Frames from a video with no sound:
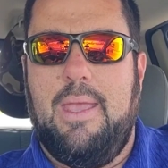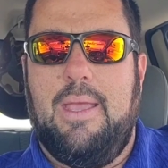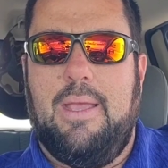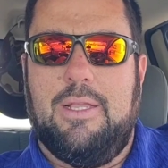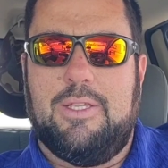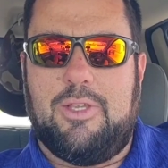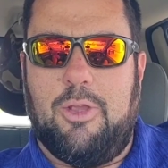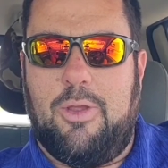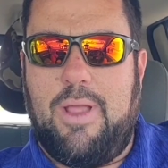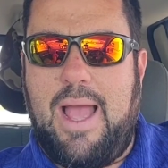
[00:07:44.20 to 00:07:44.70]

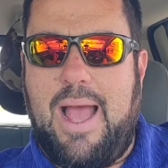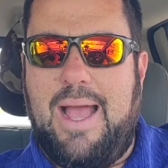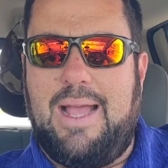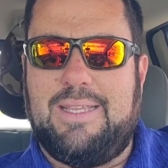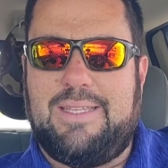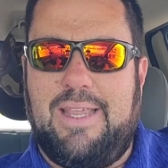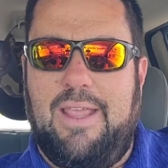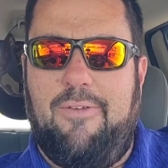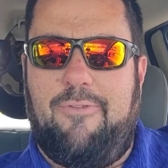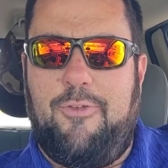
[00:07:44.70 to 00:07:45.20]
So
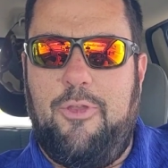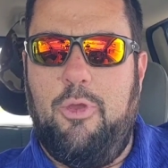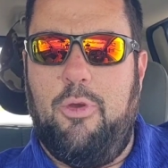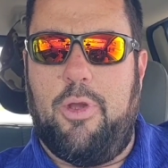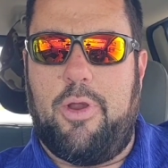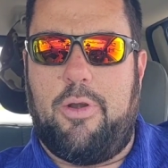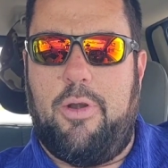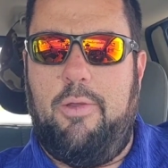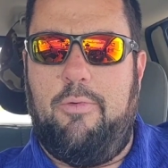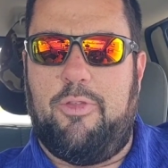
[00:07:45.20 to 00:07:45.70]
guys, if you
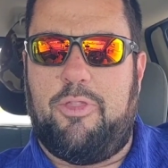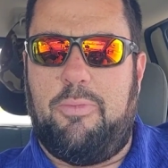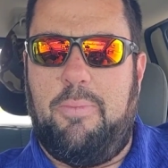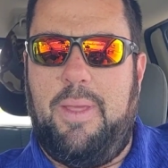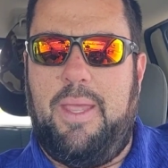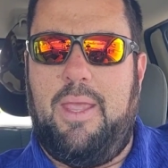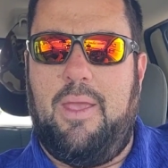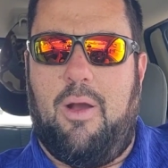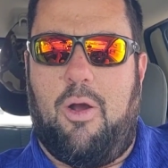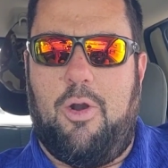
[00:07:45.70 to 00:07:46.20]
agree with
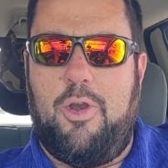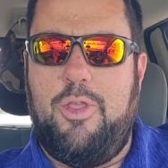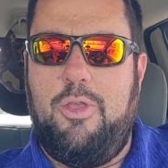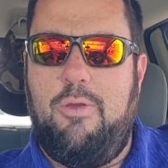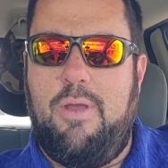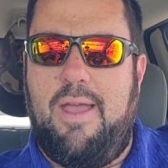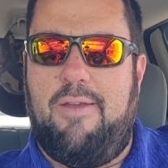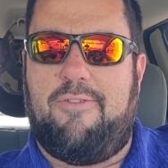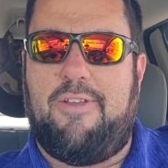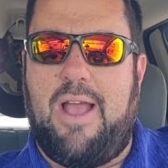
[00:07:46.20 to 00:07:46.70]
me or
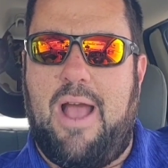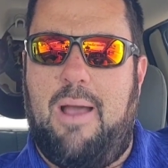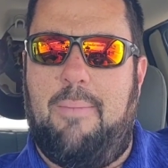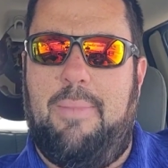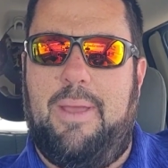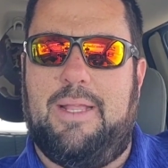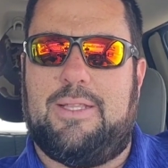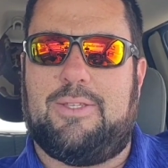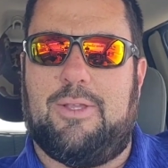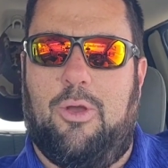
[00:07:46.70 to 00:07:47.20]
you have
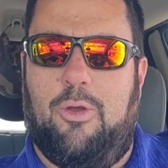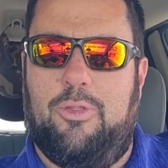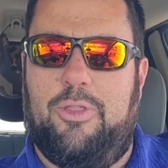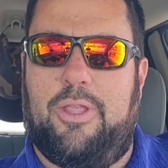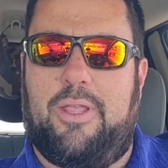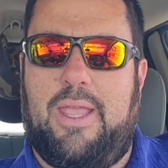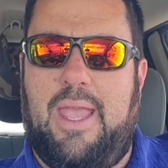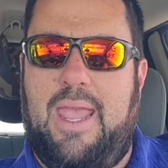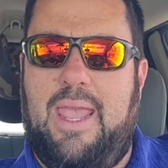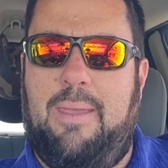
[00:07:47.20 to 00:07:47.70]
comments on
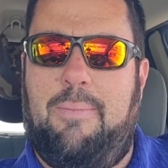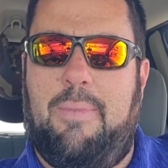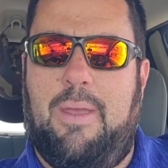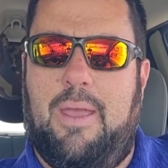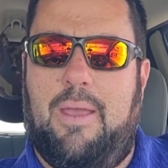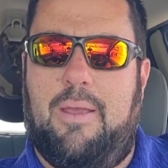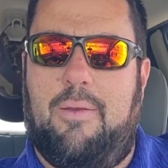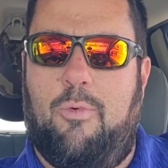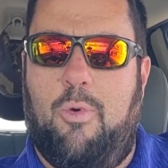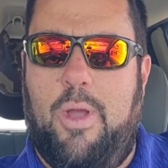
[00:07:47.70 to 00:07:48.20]
the Game
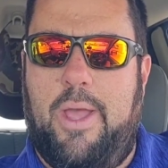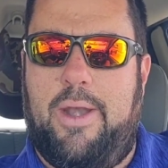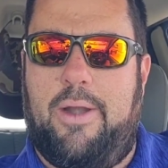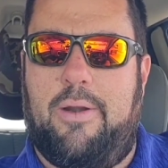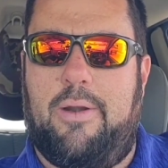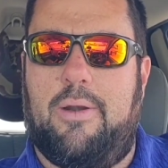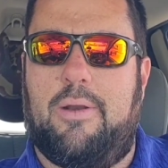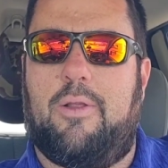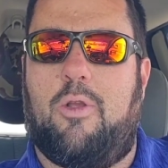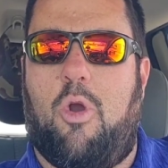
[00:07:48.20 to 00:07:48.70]

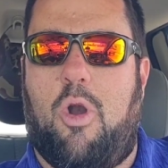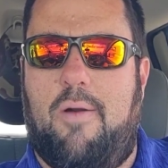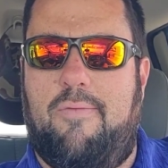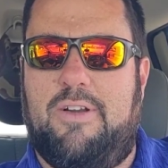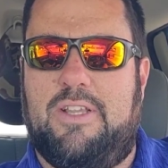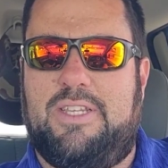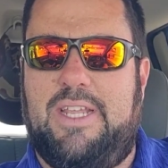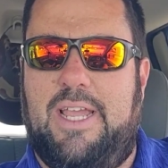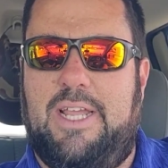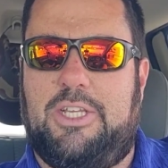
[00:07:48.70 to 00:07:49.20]
Winner
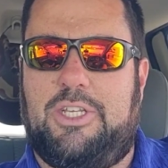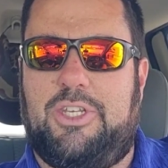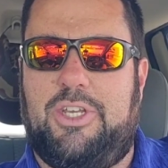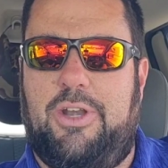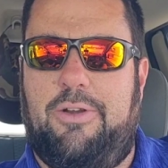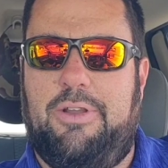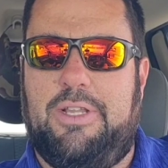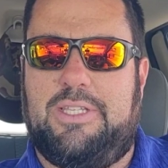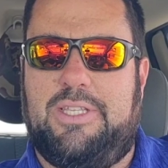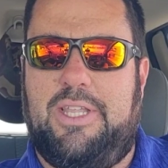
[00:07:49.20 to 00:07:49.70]
Carver's Edge
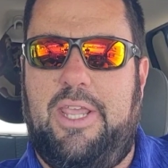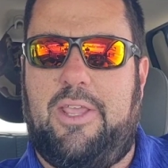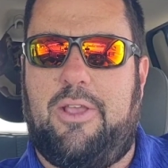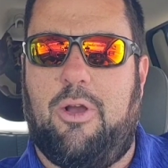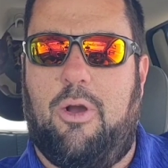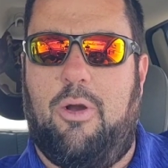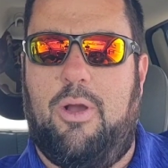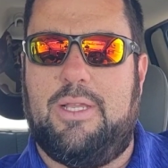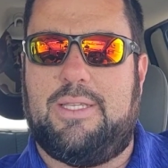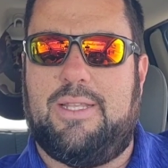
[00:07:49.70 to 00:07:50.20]
series
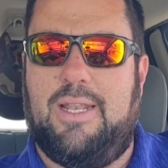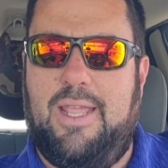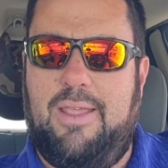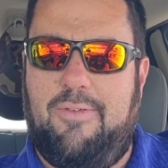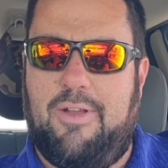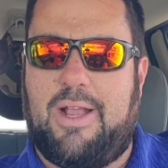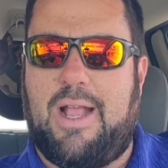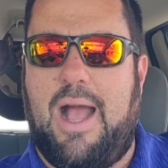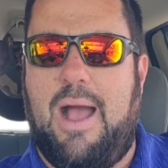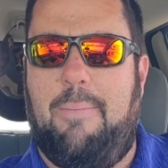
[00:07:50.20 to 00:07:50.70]
decoys, leave
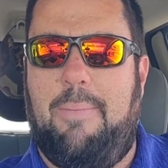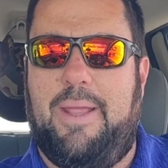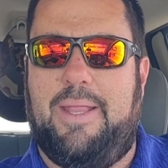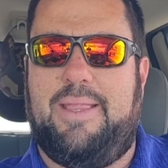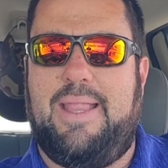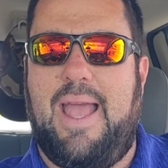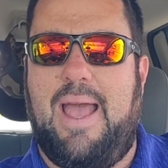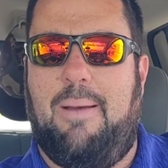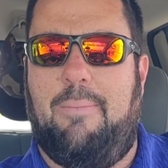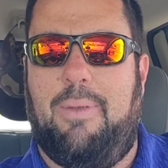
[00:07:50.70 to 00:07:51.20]
a comment
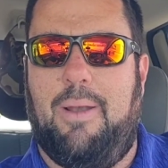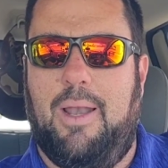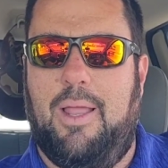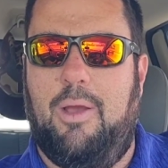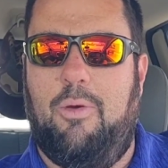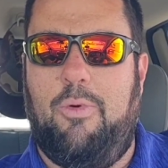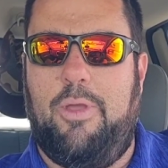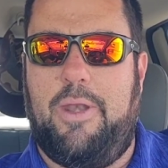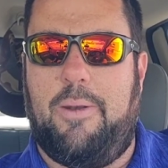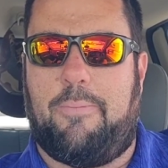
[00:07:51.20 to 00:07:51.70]
down
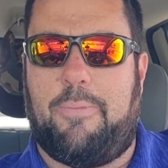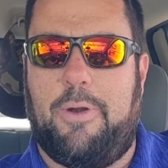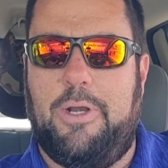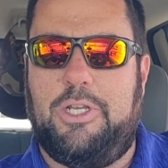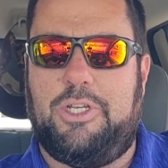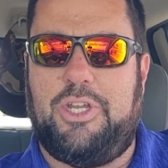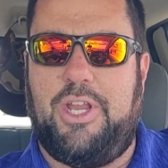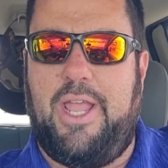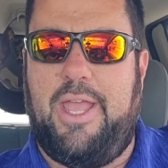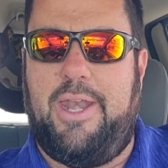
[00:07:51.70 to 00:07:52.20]
below. We'd
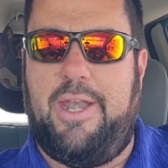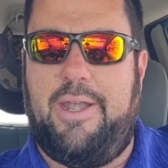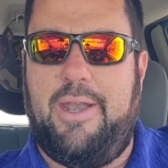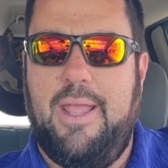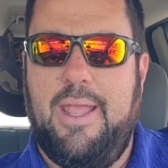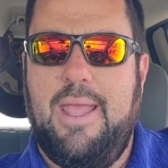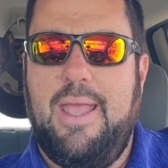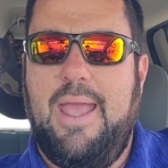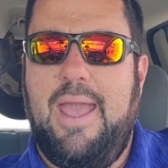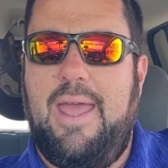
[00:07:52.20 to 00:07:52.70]
appreciate it.
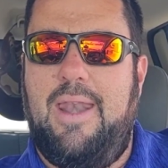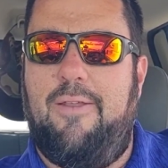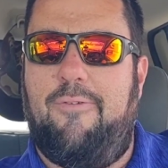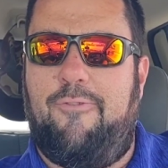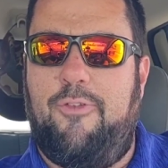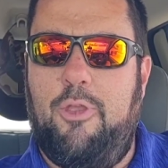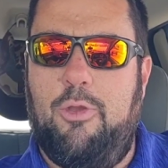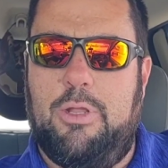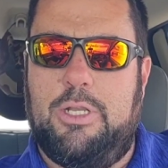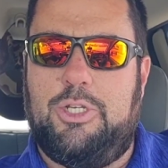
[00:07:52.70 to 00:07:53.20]
And if
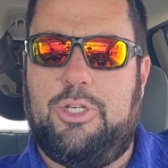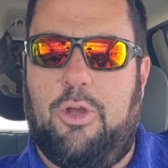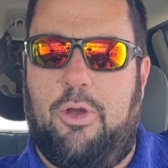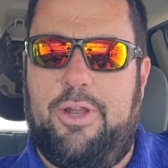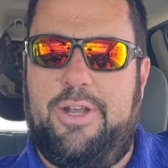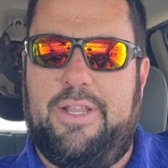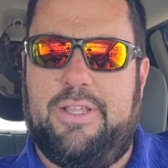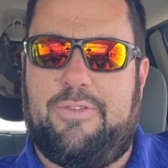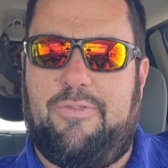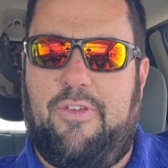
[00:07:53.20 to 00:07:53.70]
you
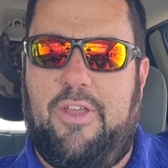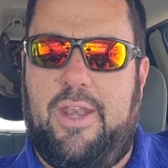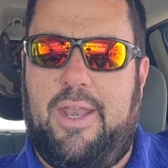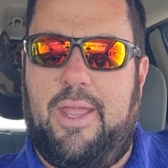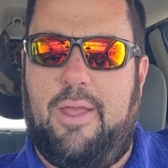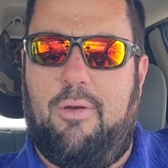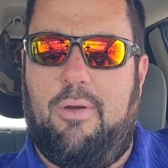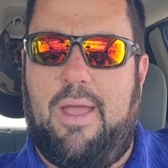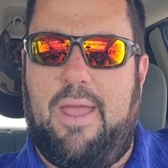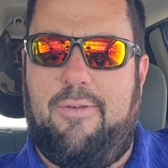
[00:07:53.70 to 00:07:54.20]
enjoyed this
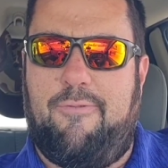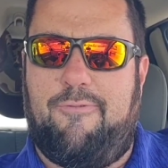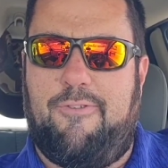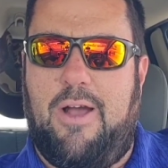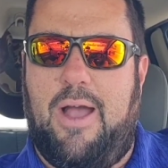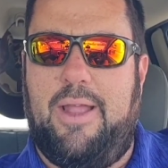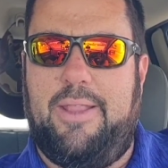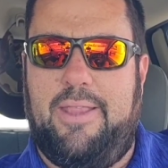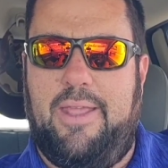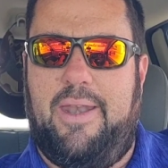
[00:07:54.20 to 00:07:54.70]
video and
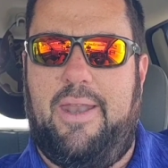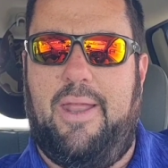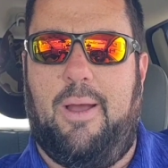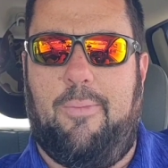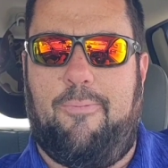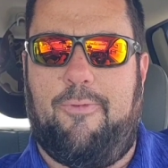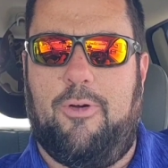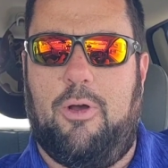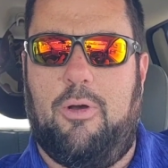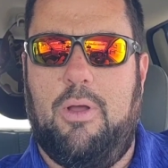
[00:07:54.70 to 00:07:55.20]
find it
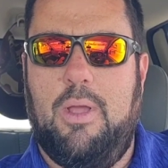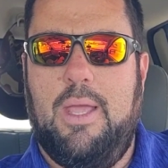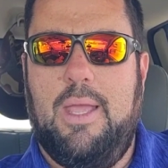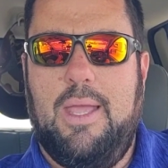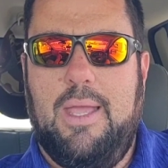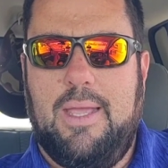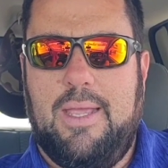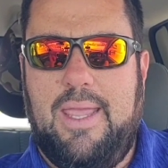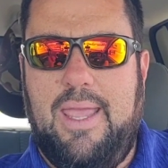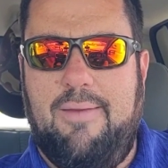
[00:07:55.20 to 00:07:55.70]
helpful,
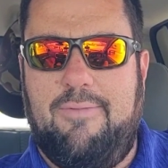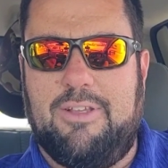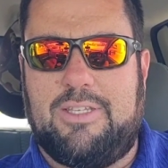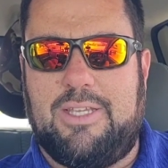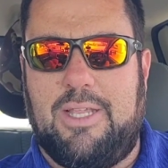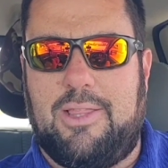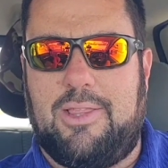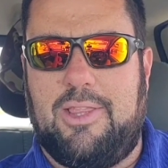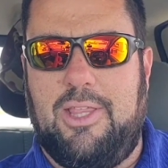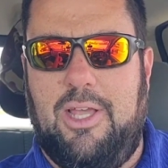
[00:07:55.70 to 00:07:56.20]
give us
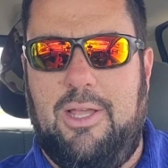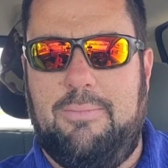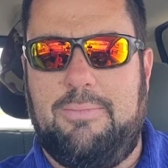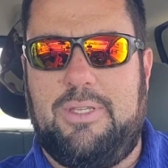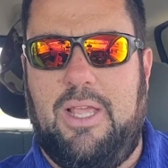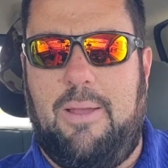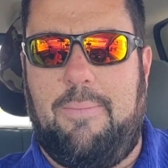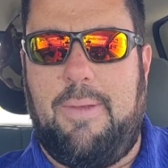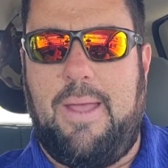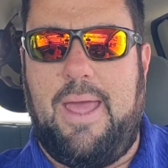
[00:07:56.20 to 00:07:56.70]
a thumbs
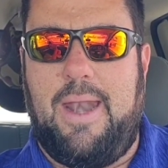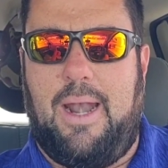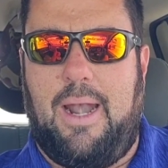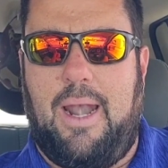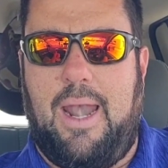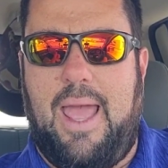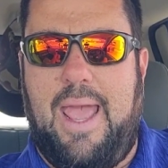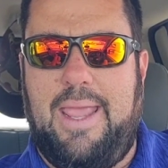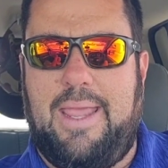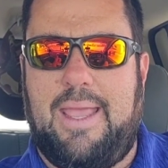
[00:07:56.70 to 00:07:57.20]
up and a
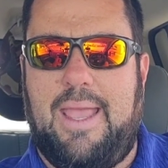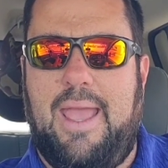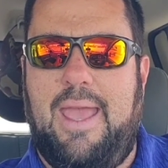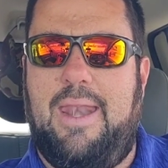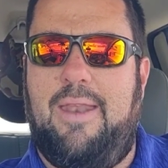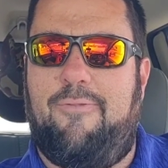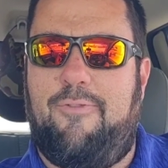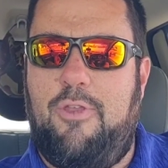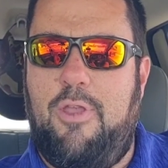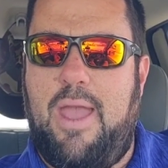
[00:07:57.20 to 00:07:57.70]
like.
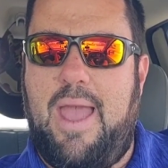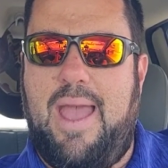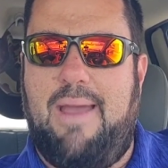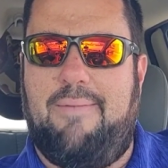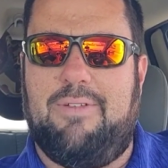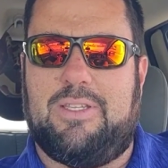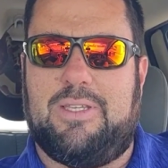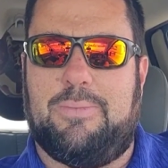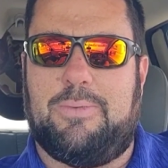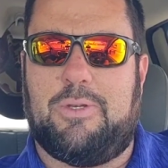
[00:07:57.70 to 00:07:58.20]
And if you
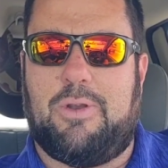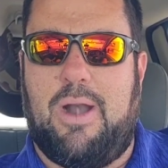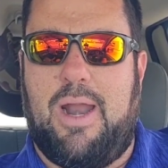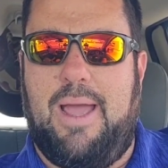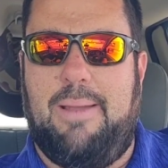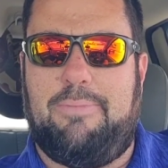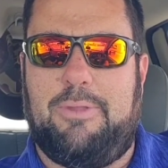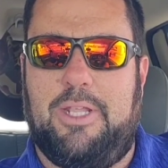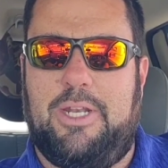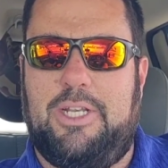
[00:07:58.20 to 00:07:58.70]
haven't
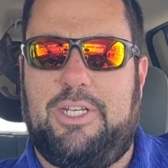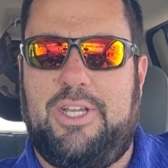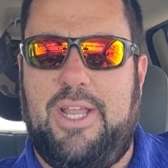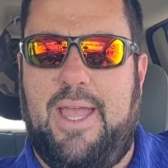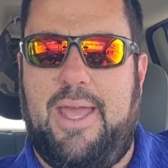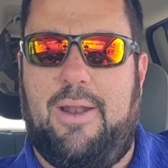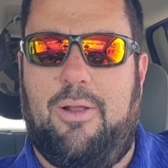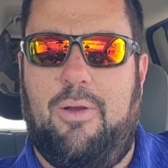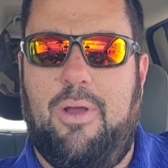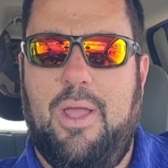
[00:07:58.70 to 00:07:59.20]
subscribed to the
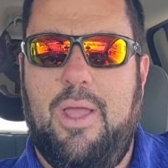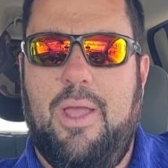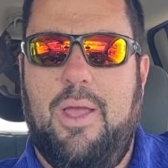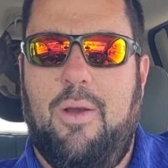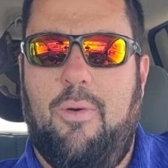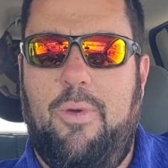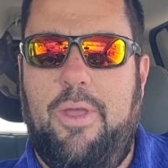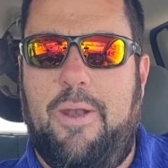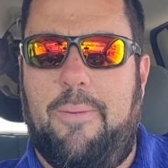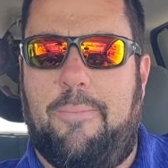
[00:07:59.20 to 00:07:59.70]
channel, we'd